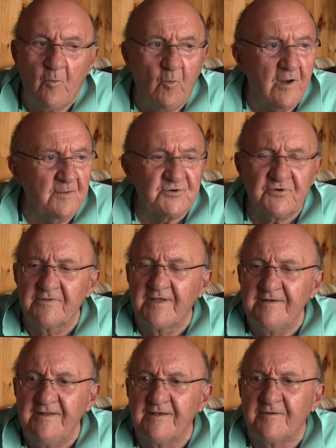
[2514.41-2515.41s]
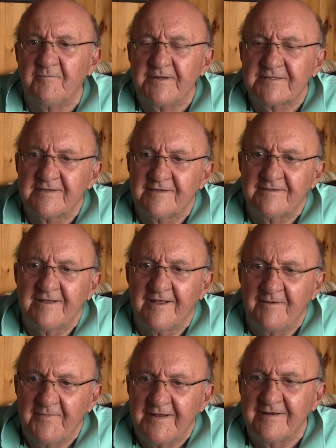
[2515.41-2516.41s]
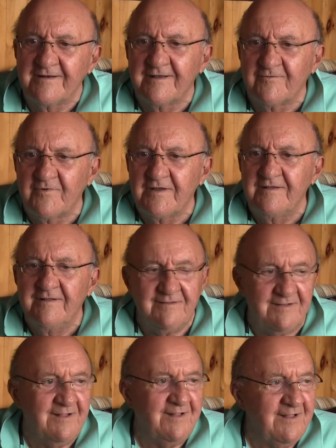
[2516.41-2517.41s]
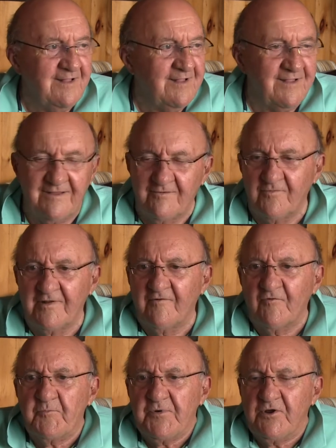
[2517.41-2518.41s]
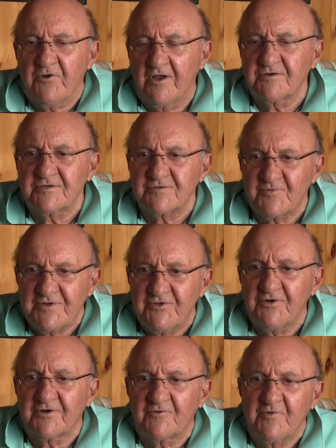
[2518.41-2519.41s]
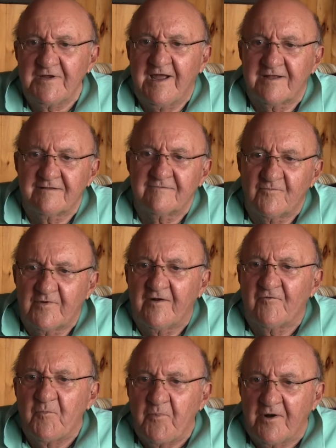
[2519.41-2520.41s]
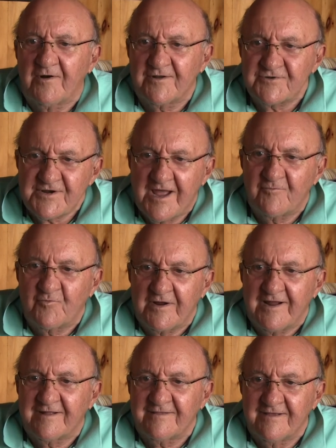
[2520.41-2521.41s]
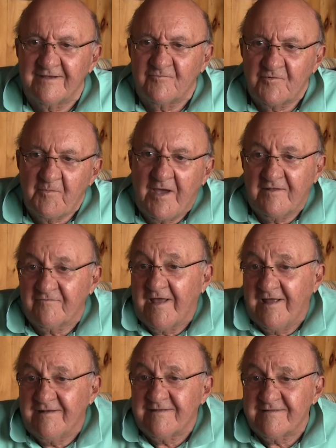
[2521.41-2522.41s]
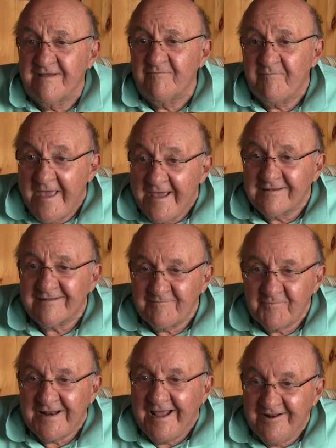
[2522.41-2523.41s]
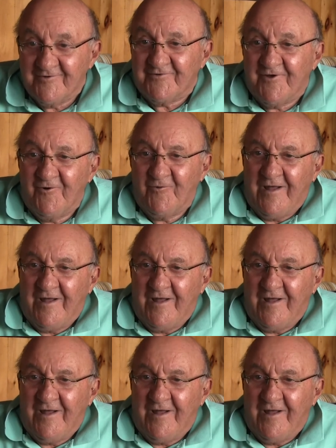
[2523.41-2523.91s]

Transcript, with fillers: well, I'm sure they did, but they, I mean, we whatever precautions we took, we got whatever part of the job we got done. We might have gotten it done badly, but I don't know.